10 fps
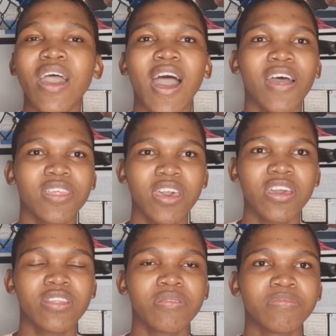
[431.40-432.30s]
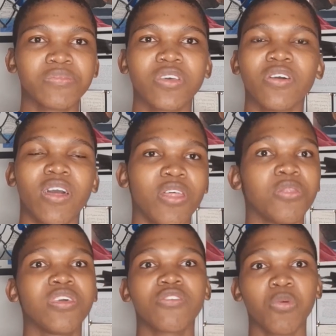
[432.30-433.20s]
And then
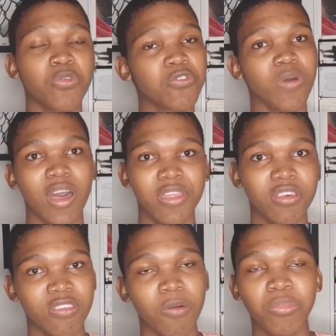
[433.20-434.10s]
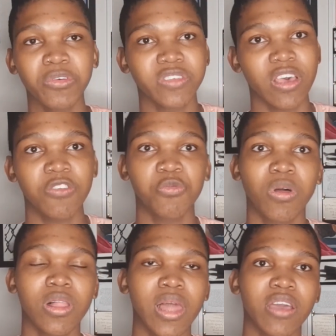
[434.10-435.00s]
there's also other examples as
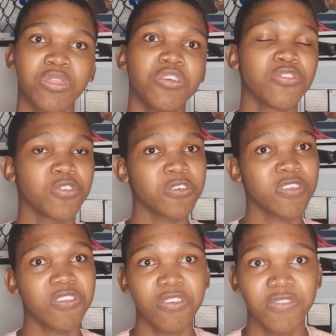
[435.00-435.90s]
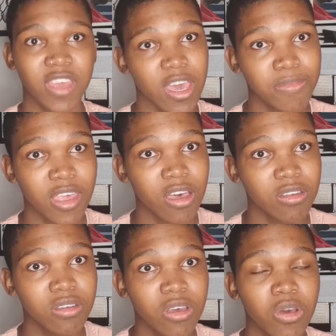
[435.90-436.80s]
well, like the University of Cape Town,